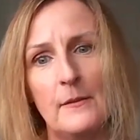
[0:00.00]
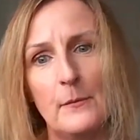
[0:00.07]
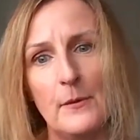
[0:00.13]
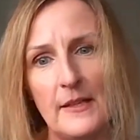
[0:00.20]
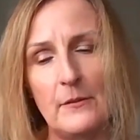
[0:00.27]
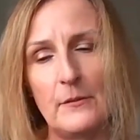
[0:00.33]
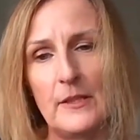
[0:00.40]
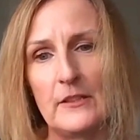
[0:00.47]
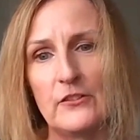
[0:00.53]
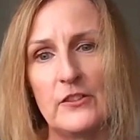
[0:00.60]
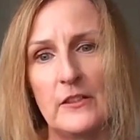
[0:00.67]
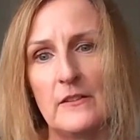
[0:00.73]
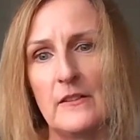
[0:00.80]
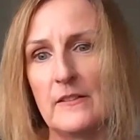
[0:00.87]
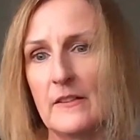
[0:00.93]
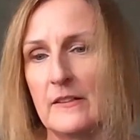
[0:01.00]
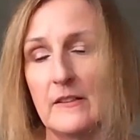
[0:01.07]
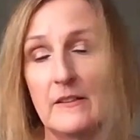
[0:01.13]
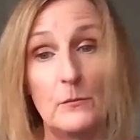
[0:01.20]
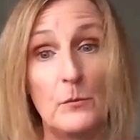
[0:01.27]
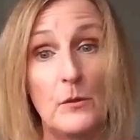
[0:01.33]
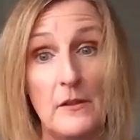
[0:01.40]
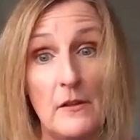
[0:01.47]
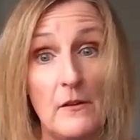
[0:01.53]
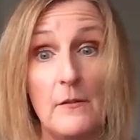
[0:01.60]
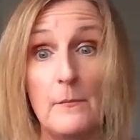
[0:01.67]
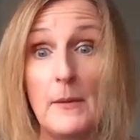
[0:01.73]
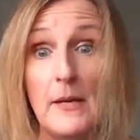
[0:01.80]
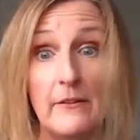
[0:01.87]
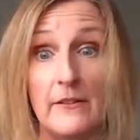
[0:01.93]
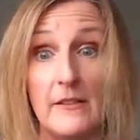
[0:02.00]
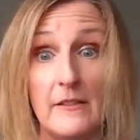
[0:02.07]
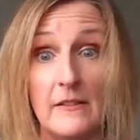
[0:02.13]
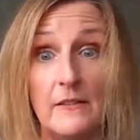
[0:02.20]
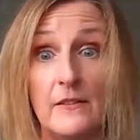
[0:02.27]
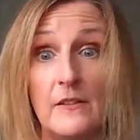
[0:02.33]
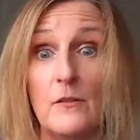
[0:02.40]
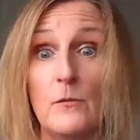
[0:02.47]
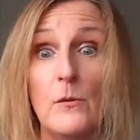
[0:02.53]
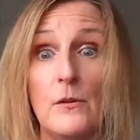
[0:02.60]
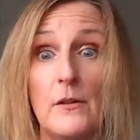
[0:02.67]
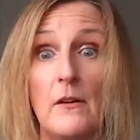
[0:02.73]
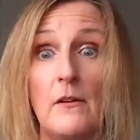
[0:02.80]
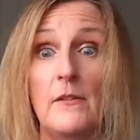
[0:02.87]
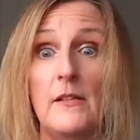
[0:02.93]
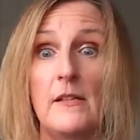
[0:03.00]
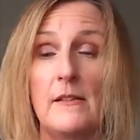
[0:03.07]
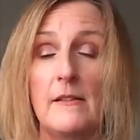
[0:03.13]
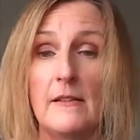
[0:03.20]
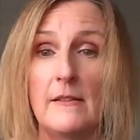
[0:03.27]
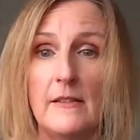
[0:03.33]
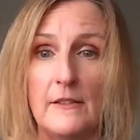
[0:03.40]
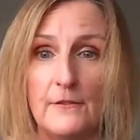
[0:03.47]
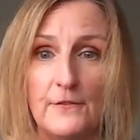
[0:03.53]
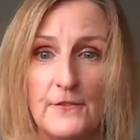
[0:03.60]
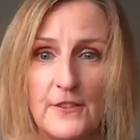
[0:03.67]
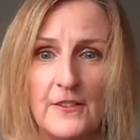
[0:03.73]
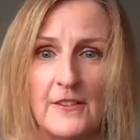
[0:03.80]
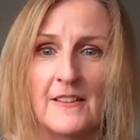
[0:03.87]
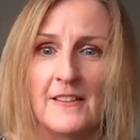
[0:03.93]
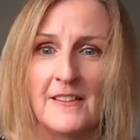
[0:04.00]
without actually understanding, so what are the barriers? What are the lived